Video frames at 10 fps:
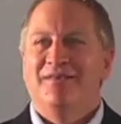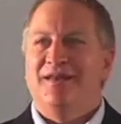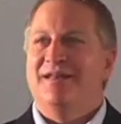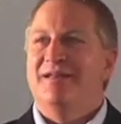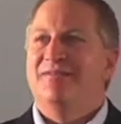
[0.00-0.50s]

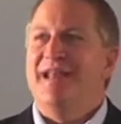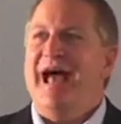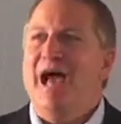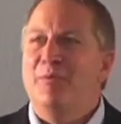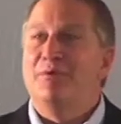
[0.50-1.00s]
then, then
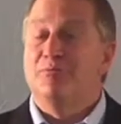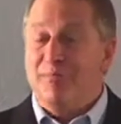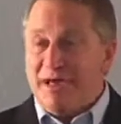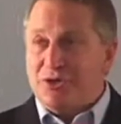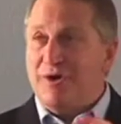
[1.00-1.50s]
I would
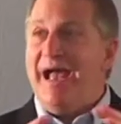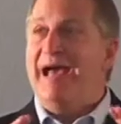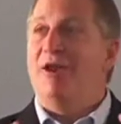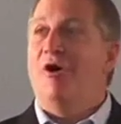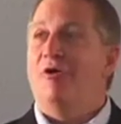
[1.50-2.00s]
make sure I
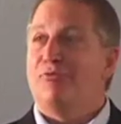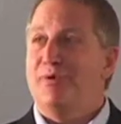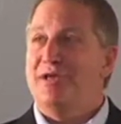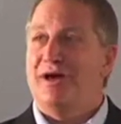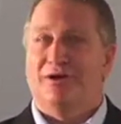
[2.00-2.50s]
had all
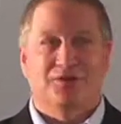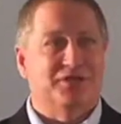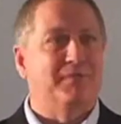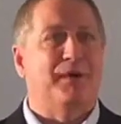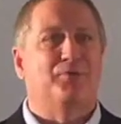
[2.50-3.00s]
three
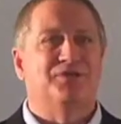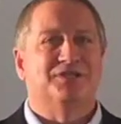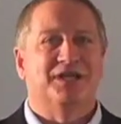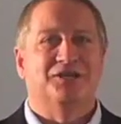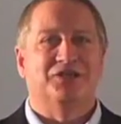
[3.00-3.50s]
colors in my
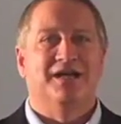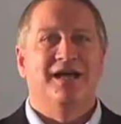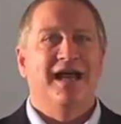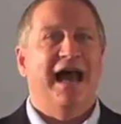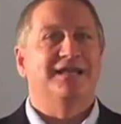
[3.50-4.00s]
presentation.
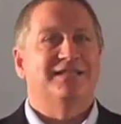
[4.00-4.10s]
I'd